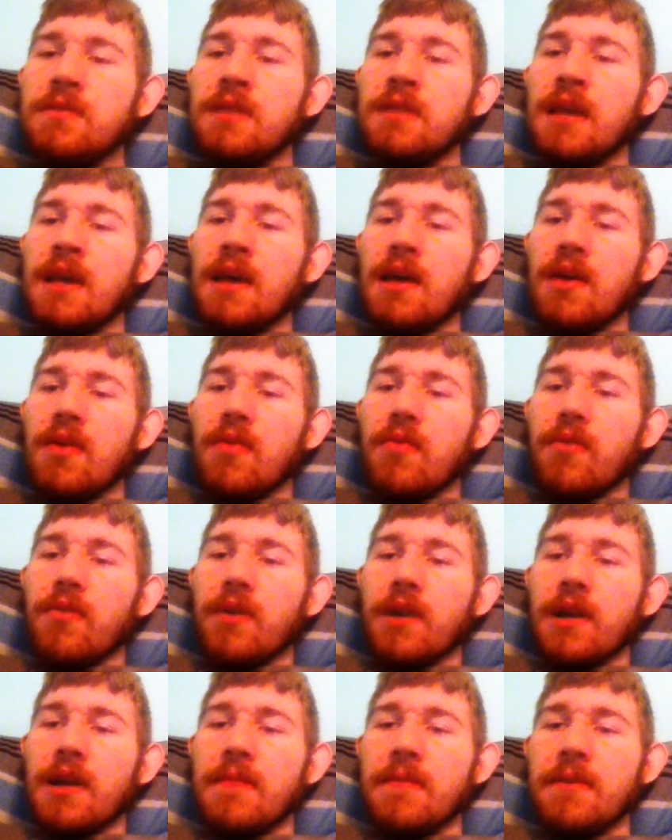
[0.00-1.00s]
Now we're
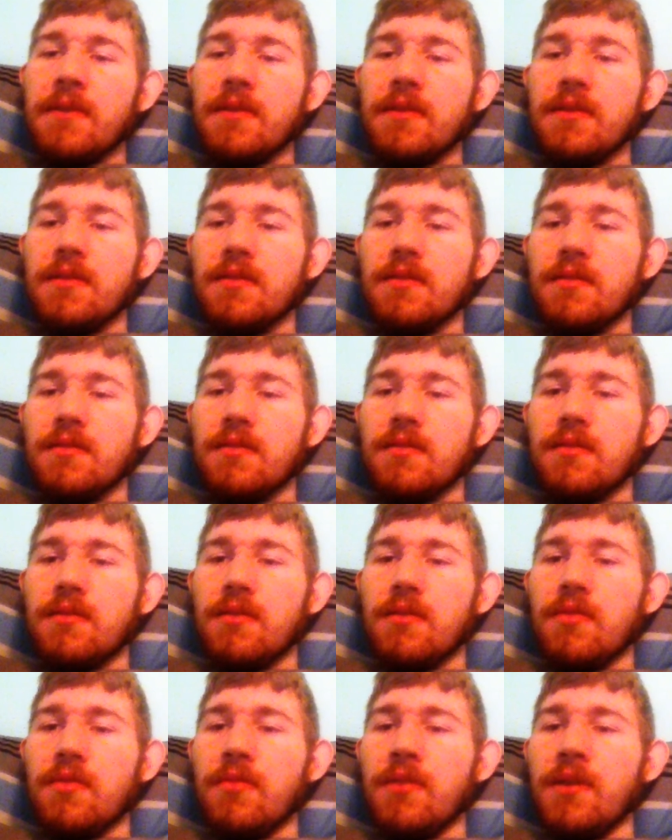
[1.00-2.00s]
going to be
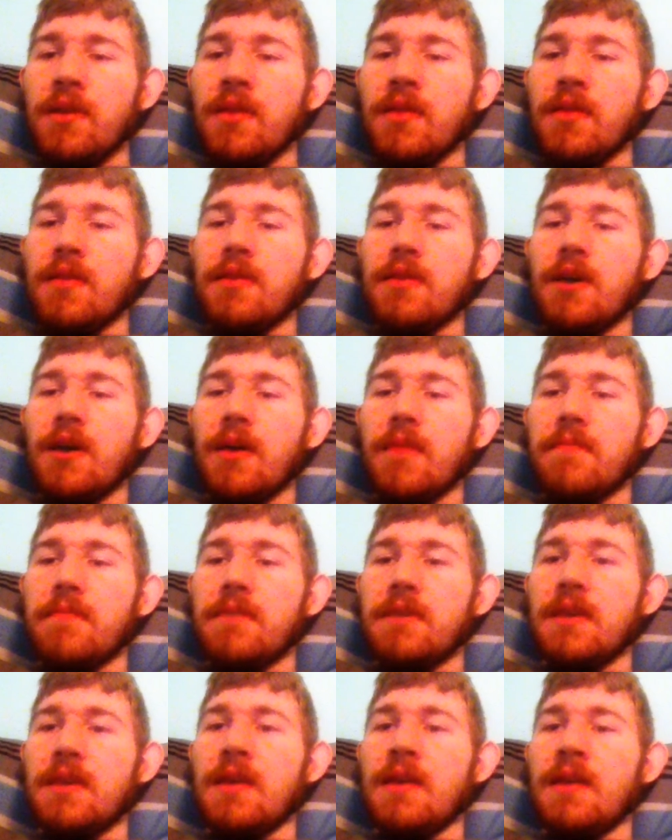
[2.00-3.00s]
doing the top
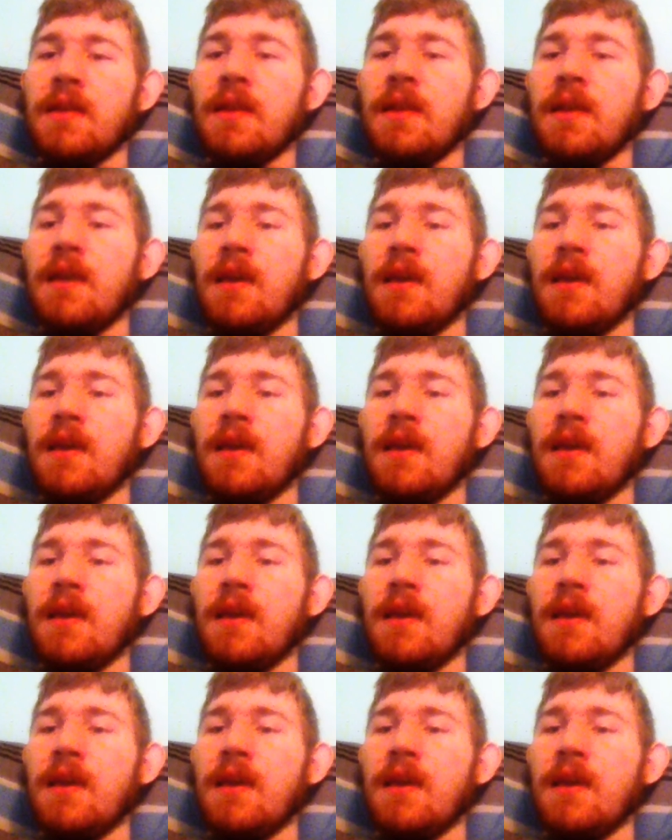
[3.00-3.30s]
10